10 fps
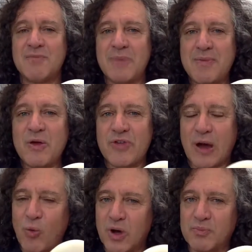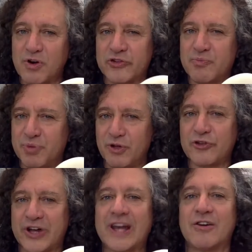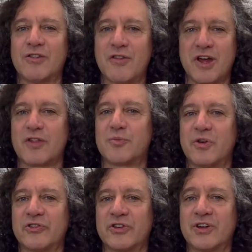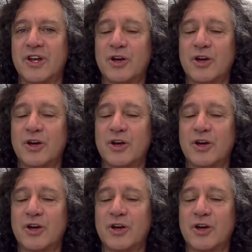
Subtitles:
maybe that one person pulled tighter than the other person